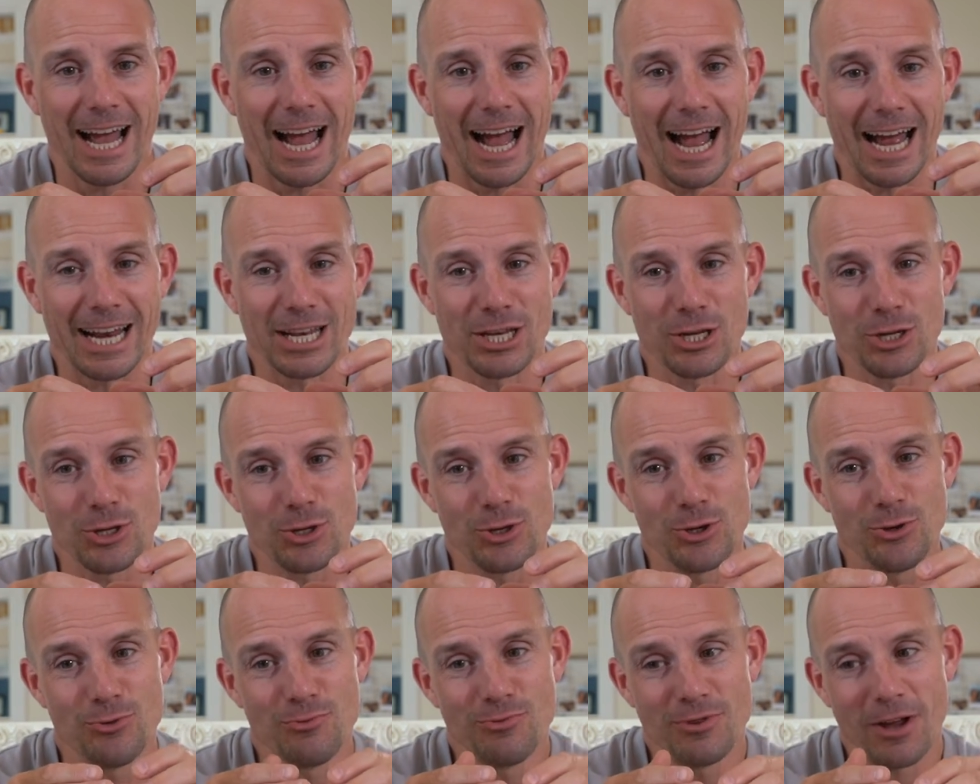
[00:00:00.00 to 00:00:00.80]
and
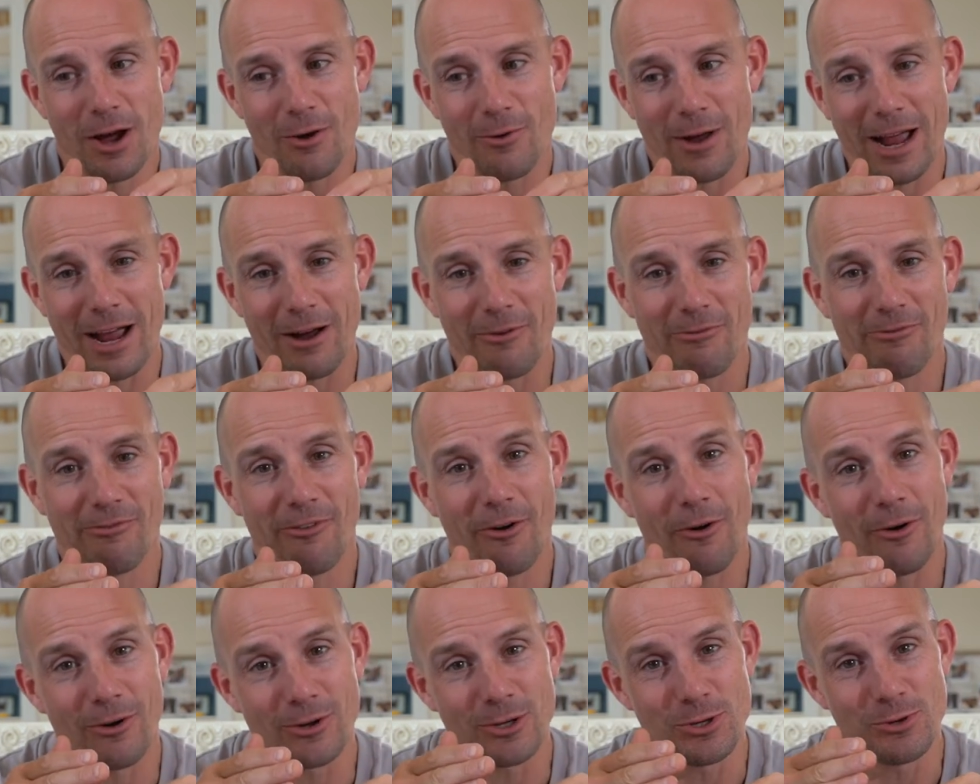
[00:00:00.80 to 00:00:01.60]
you know how
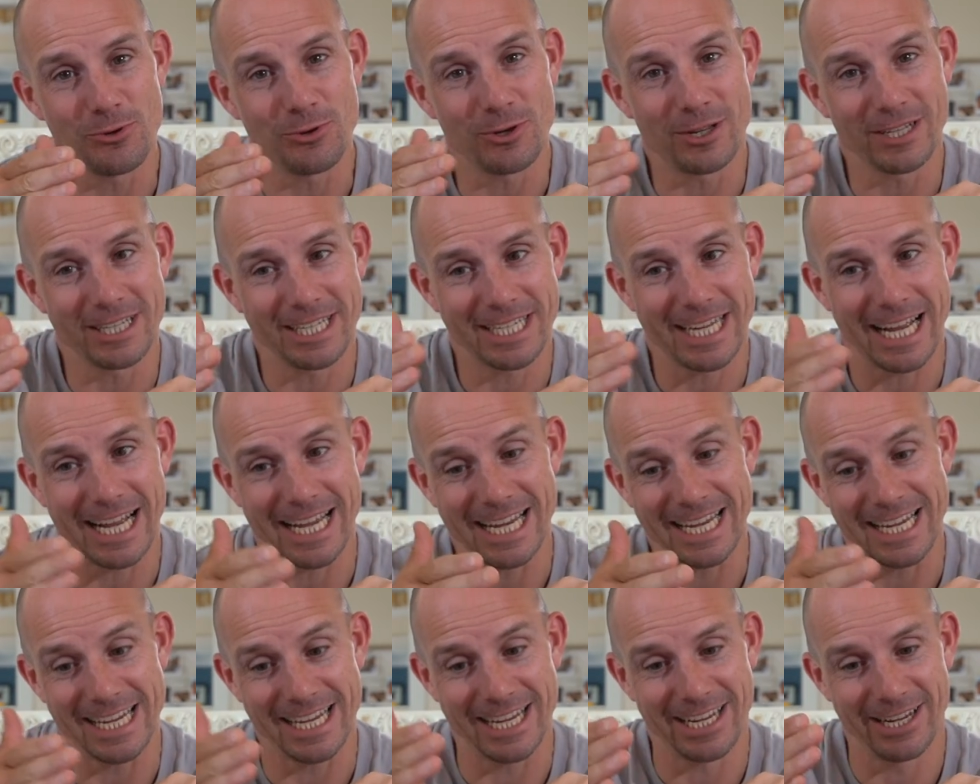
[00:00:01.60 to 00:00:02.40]
far you can
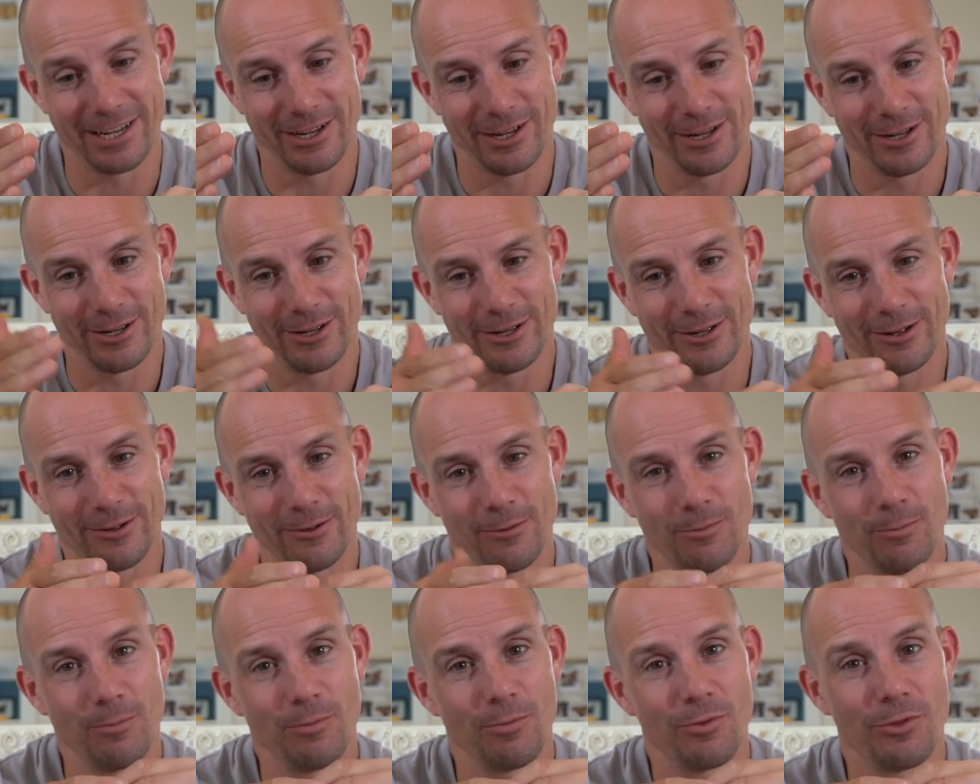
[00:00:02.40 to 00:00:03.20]
take
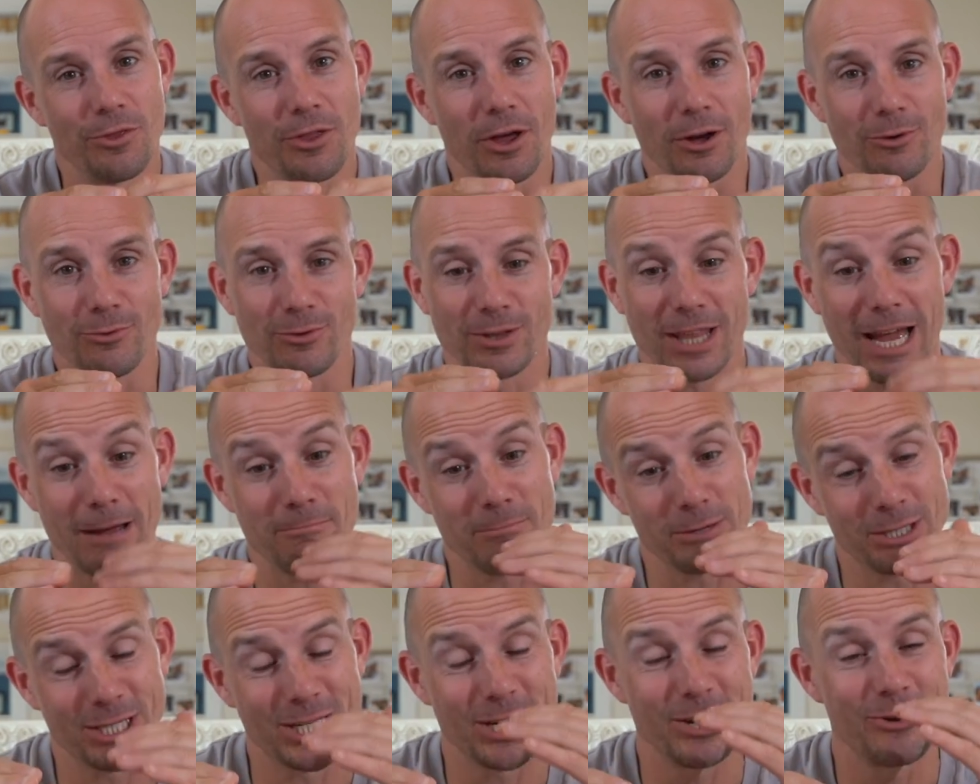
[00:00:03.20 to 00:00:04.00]
though, that
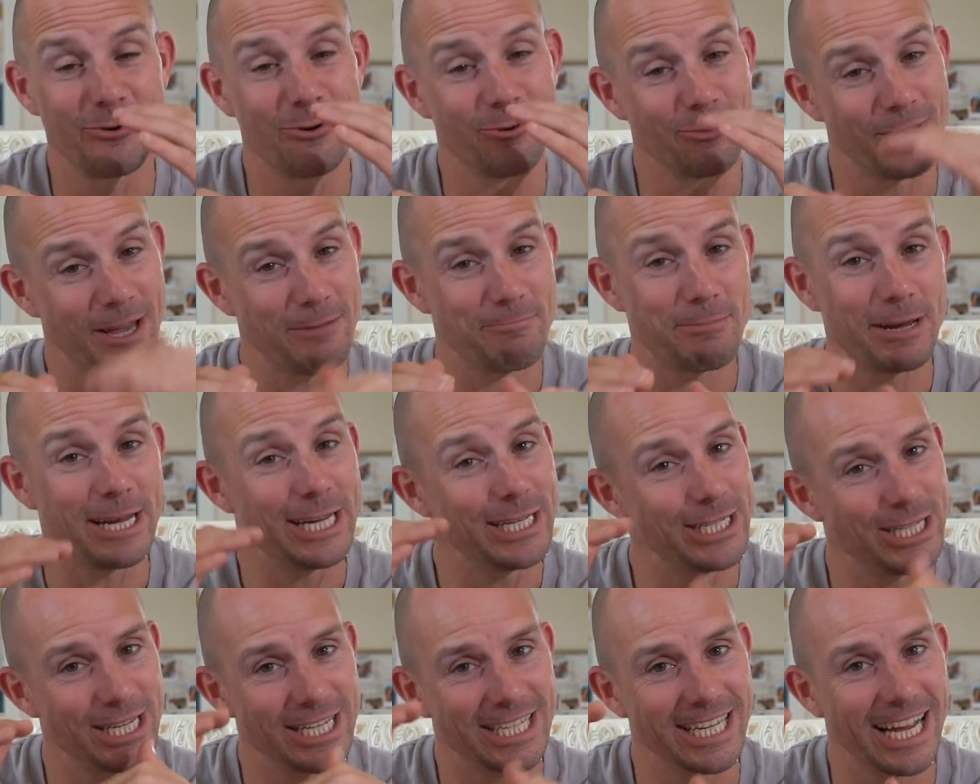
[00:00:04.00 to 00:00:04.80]
material, that
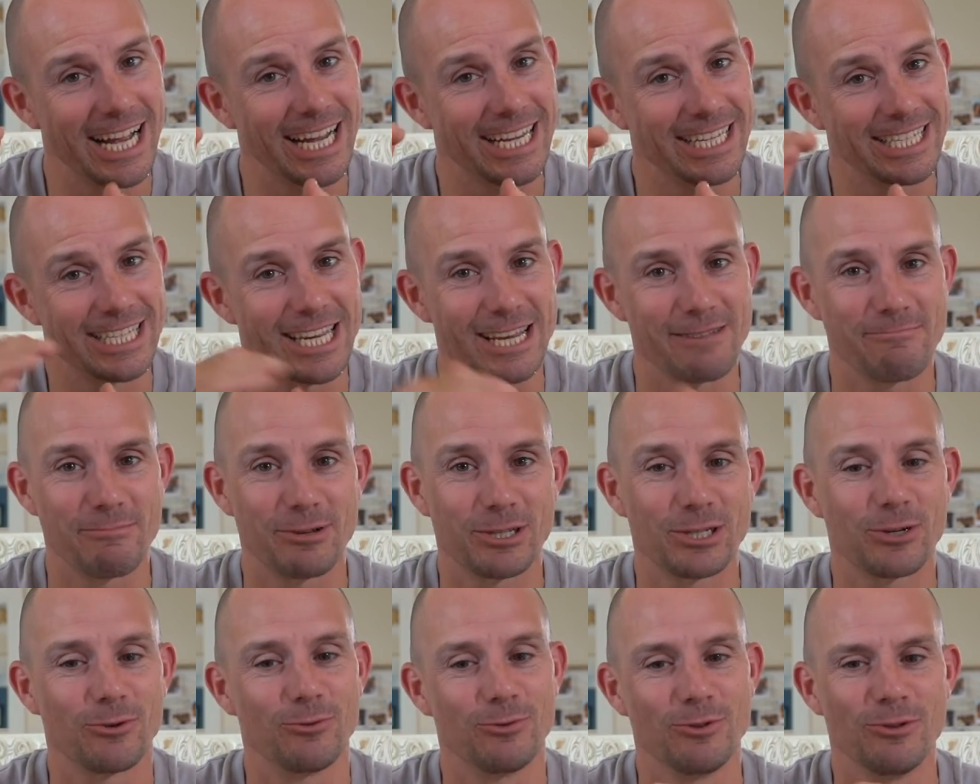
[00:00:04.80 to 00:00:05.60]
PG to 18
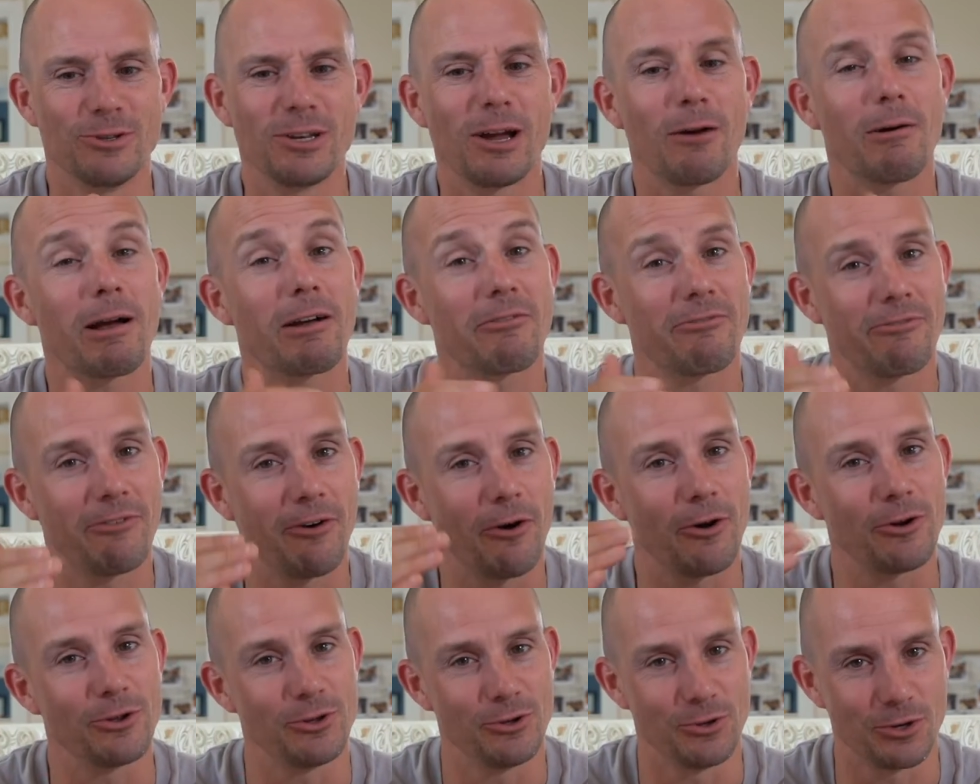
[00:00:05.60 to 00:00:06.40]
material, you know how
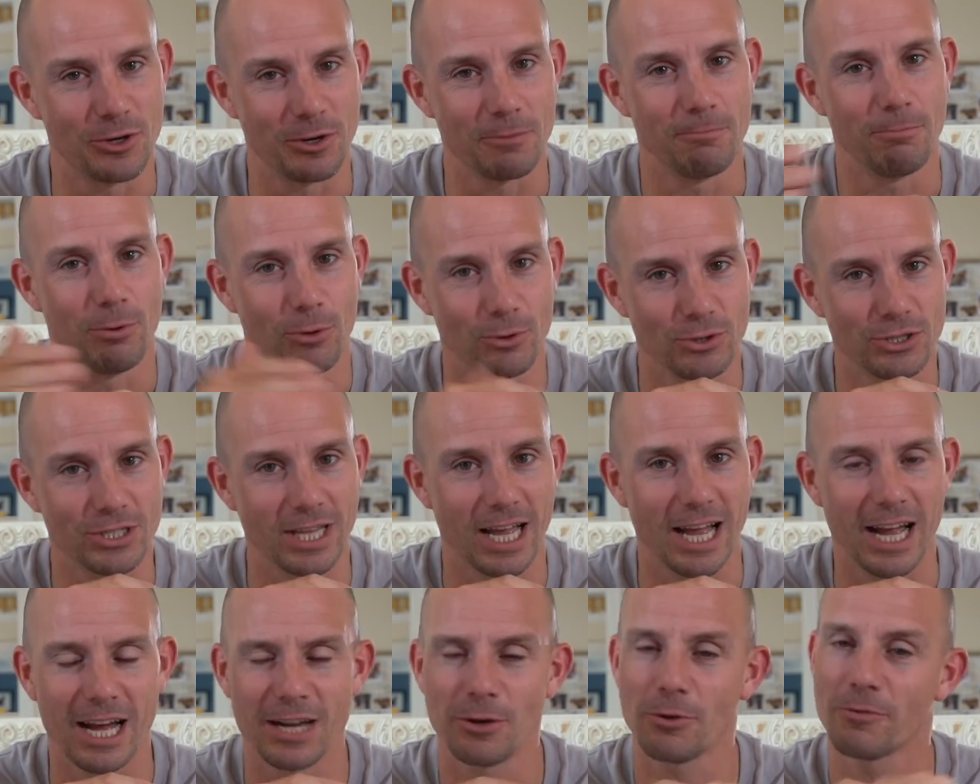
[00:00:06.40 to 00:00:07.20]
far you can push
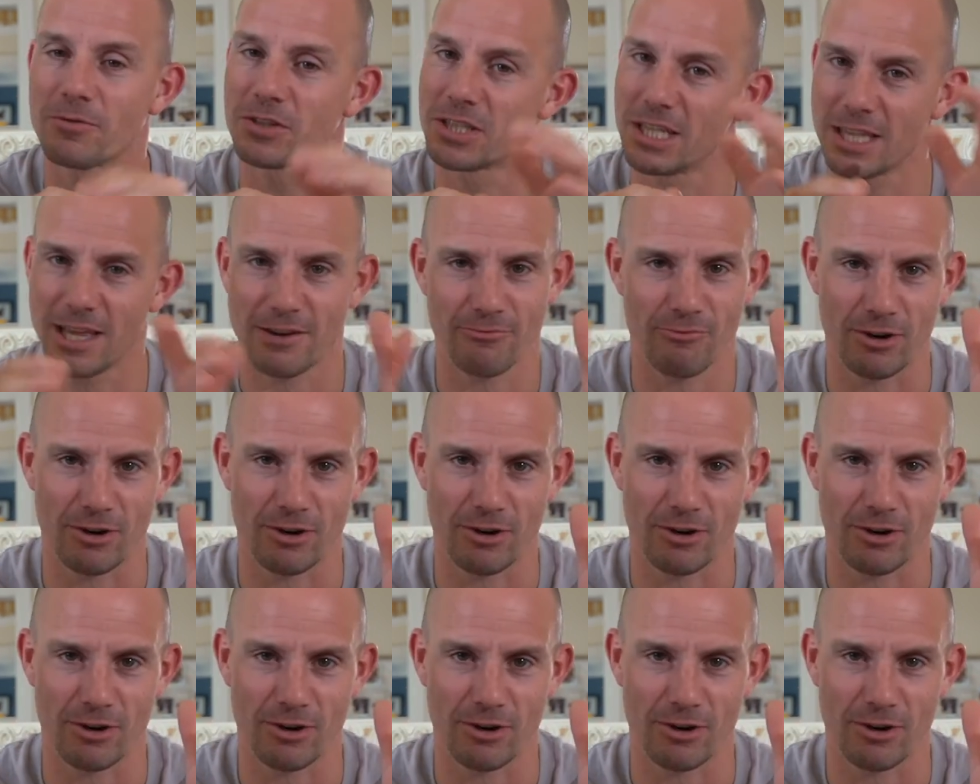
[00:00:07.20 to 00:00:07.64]
that. And obviously that